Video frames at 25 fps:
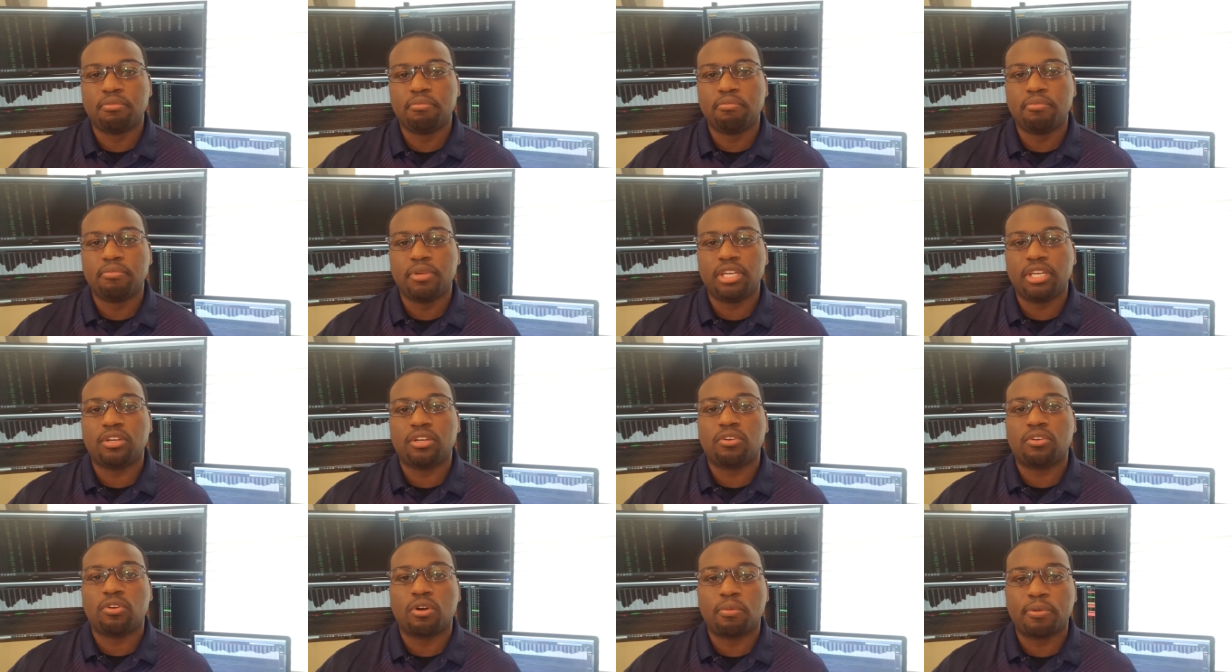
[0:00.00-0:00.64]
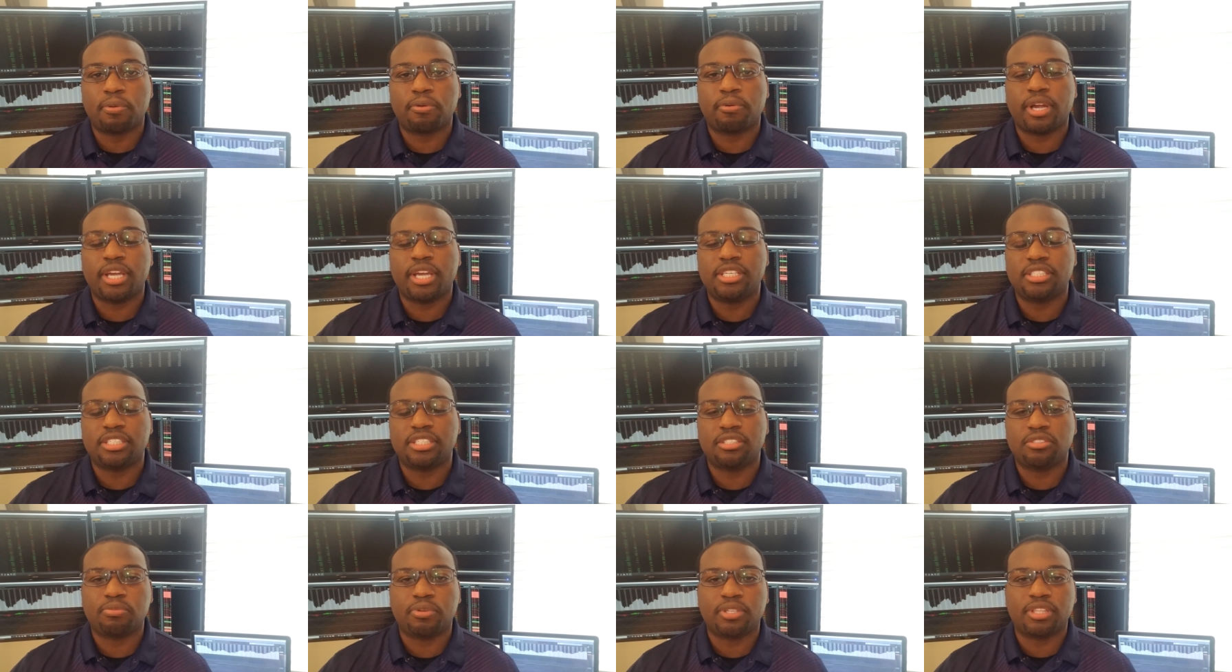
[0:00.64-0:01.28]
many
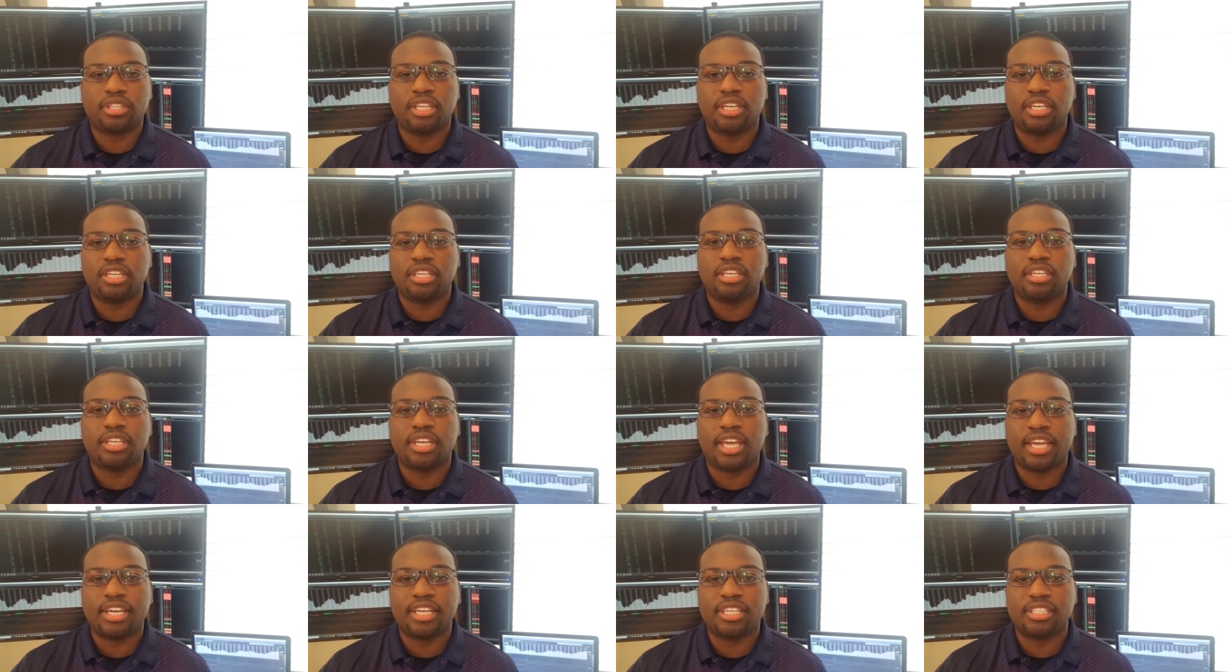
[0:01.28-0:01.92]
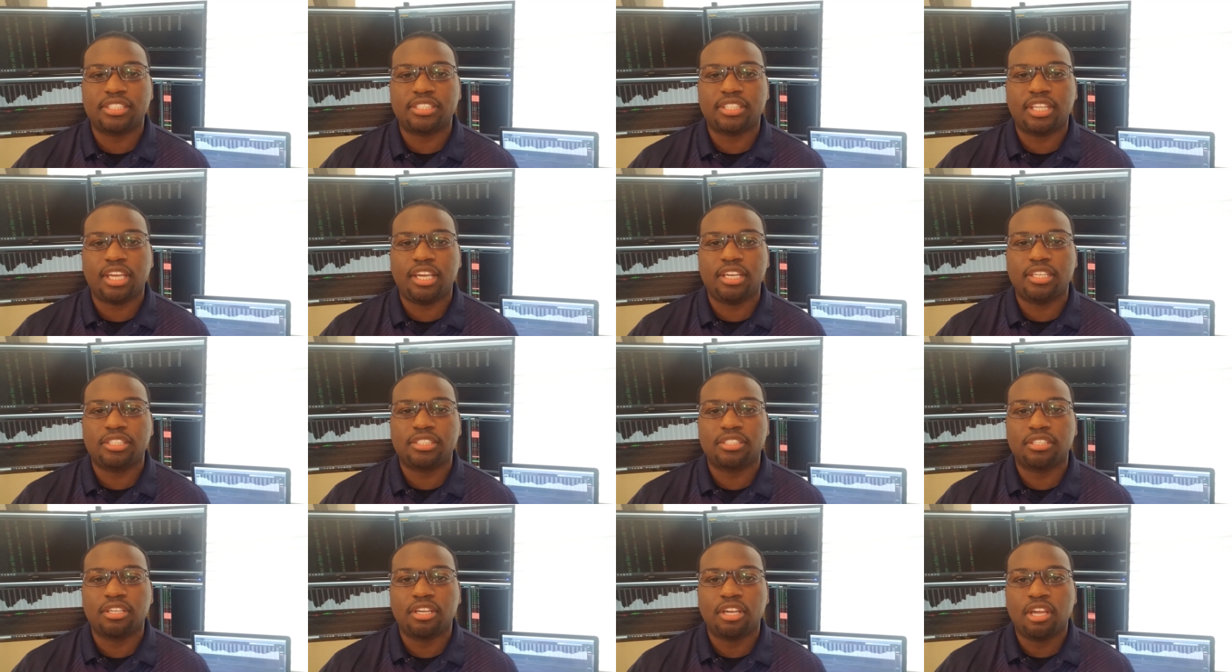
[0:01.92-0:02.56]
corporations within the United
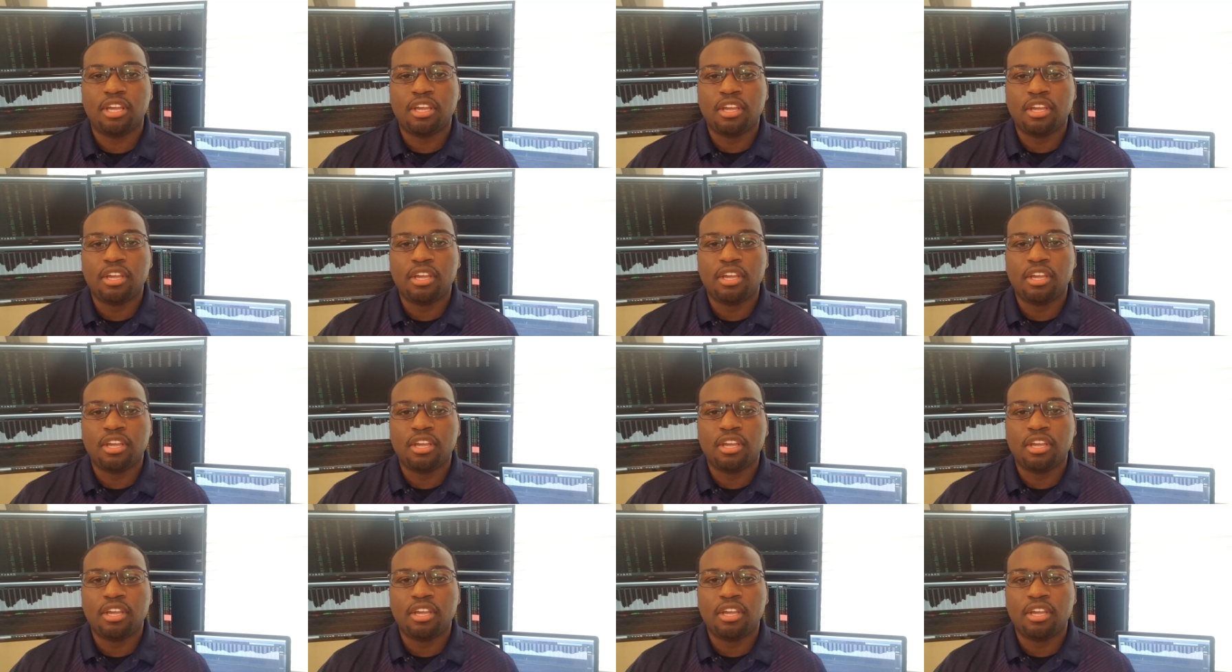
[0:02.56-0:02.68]
States.